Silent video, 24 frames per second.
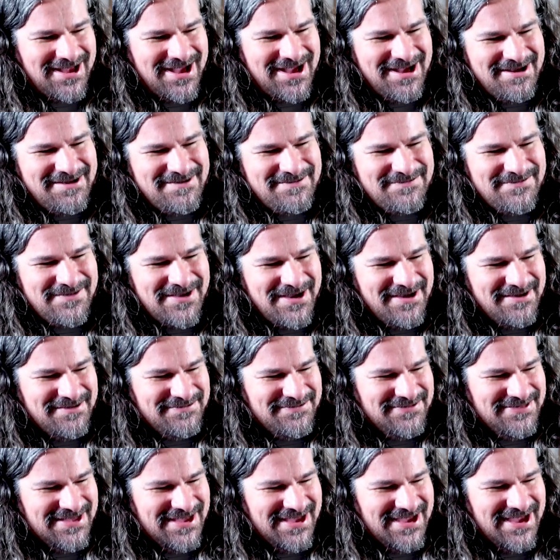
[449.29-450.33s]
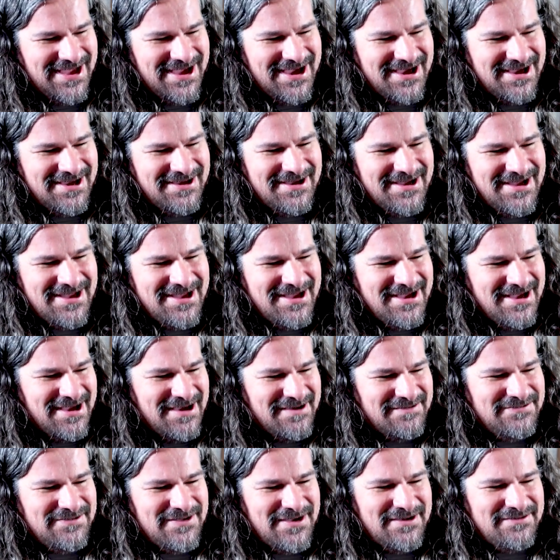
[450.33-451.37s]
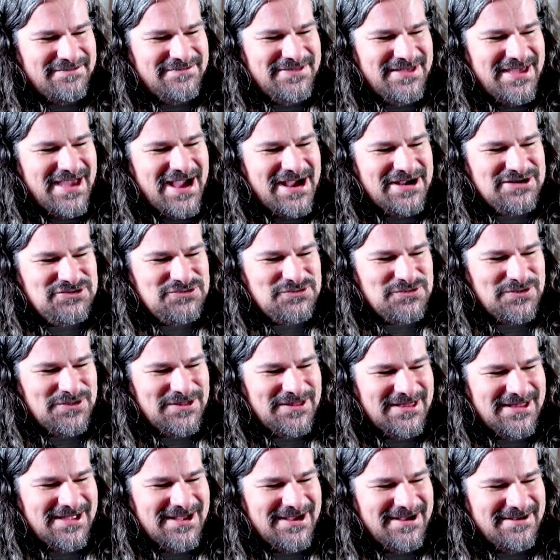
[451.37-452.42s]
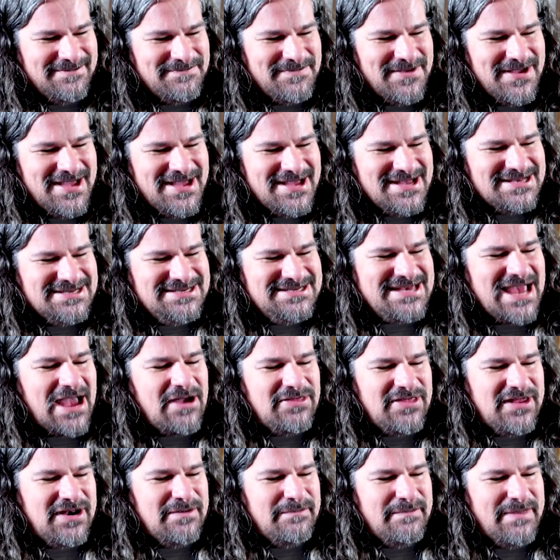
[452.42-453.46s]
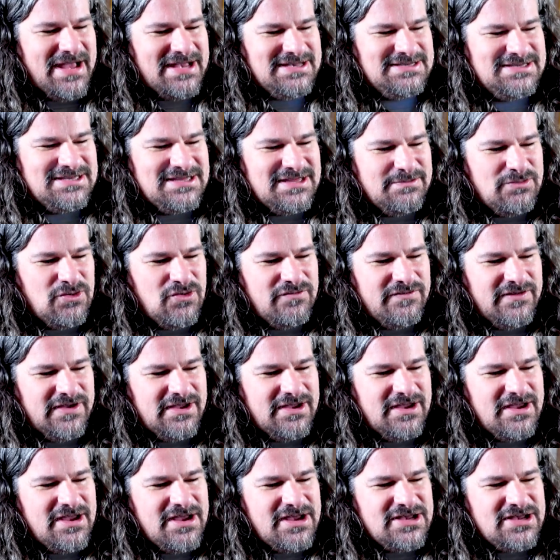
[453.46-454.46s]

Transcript: of the actual sound that it makes in the movie.